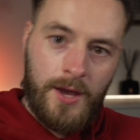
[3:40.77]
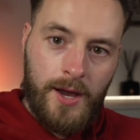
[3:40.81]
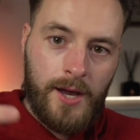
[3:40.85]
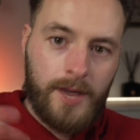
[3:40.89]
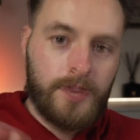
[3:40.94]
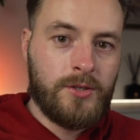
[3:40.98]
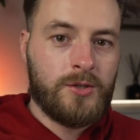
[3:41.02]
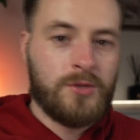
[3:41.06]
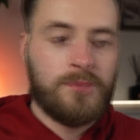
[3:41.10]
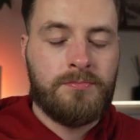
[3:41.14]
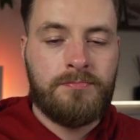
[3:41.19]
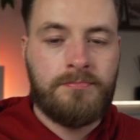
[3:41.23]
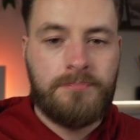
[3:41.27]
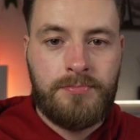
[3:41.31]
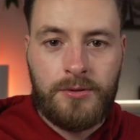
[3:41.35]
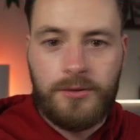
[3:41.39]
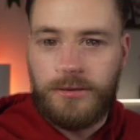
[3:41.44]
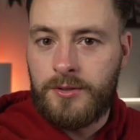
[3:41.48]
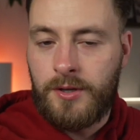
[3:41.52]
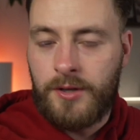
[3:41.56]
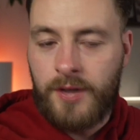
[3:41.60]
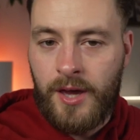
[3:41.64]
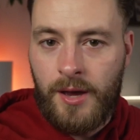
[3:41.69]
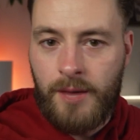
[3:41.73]
I just
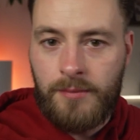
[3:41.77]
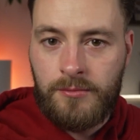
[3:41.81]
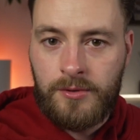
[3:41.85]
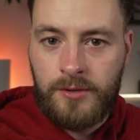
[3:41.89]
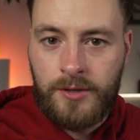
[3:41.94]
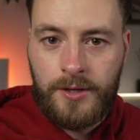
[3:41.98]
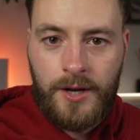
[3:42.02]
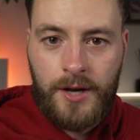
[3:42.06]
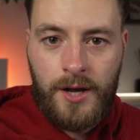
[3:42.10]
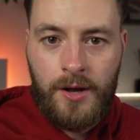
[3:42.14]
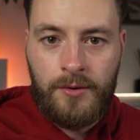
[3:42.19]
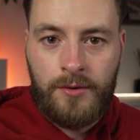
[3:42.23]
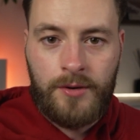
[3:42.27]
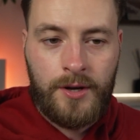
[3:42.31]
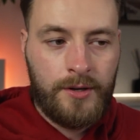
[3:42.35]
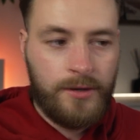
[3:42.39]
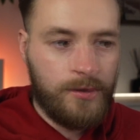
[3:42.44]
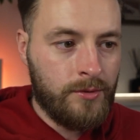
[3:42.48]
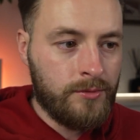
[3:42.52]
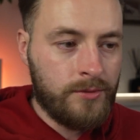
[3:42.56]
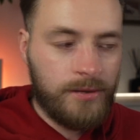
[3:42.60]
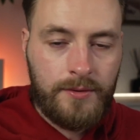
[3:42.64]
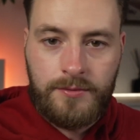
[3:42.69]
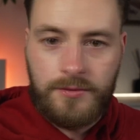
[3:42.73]
put the camera down. I
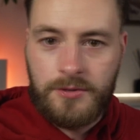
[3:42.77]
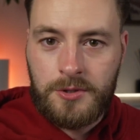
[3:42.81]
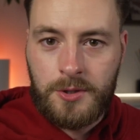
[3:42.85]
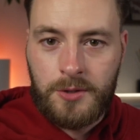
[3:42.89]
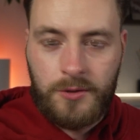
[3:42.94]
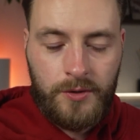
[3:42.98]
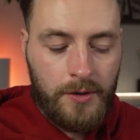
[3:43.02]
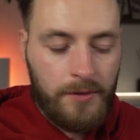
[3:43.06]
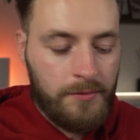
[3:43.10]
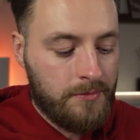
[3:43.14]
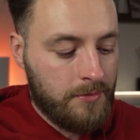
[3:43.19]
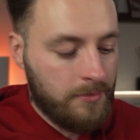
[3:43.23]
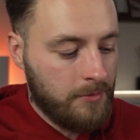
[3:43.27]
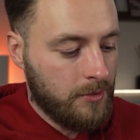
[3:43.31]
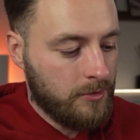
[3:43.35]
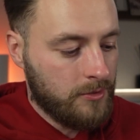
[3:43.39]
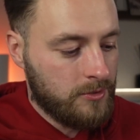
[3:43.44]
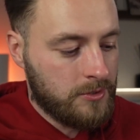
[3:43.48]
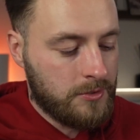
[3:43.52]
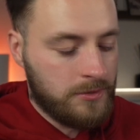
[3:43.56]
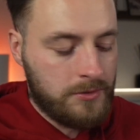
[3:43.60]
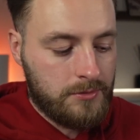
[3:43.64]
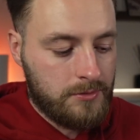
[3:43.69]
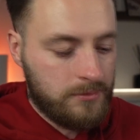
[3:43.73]
don't have a script. I'm
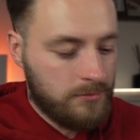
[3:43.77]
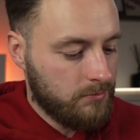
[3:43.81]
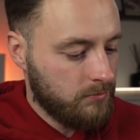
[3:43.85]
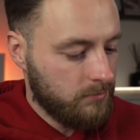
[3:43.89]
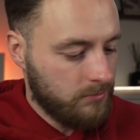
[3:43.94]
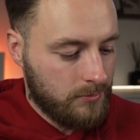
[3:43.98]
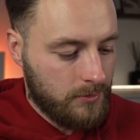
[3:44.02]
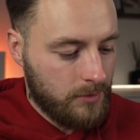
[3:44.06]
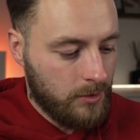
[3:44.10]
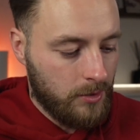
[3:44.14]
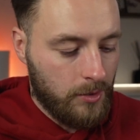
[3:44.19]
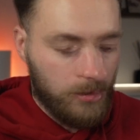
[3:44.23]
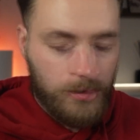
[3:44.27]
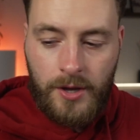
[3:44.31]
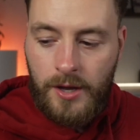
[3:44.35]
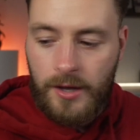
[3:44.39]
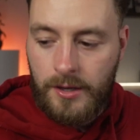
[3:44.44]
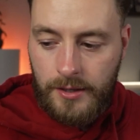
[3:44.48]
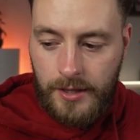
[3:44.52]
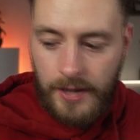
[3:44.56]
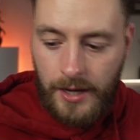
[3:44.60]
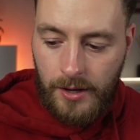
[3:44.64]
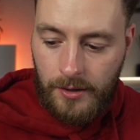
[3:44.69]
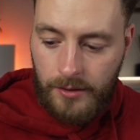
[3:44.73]
not
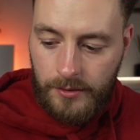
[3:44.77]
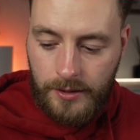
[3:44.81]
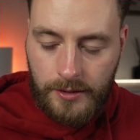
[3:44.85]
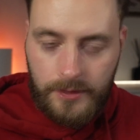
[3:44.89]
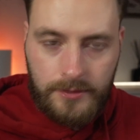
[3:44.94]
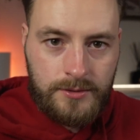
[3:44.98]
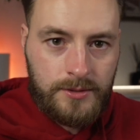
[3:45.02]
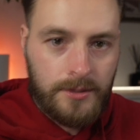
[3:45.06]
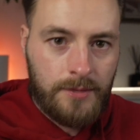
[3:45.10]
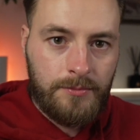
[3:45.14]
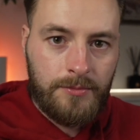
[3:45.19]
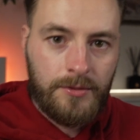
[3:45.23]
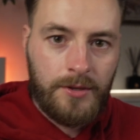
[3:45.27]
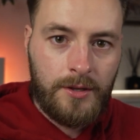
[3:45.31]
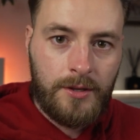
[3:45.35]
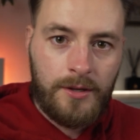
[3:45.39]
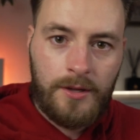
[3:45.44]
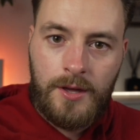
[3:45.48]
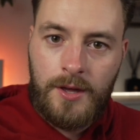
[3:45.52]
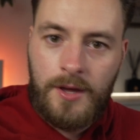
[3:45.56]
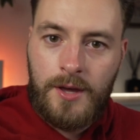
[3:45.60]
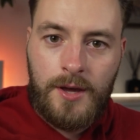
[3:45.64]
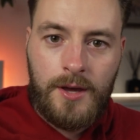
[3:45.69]
looking down at something.